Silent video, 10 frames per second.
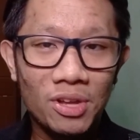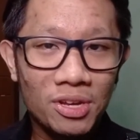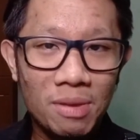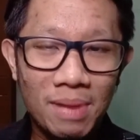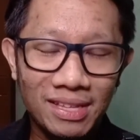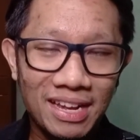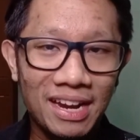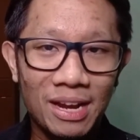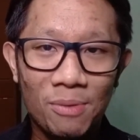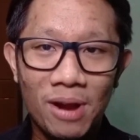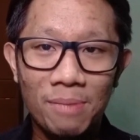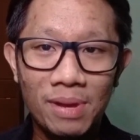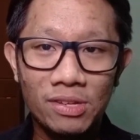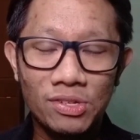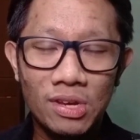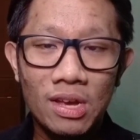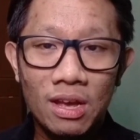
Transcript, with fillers: documentary requirements.